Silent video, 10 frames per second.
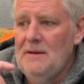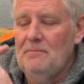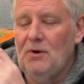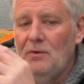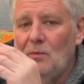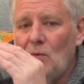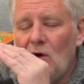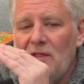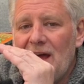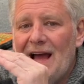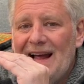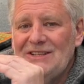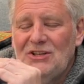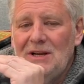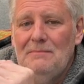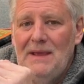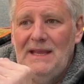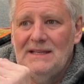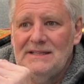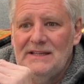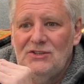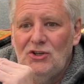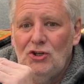But what that actually means is you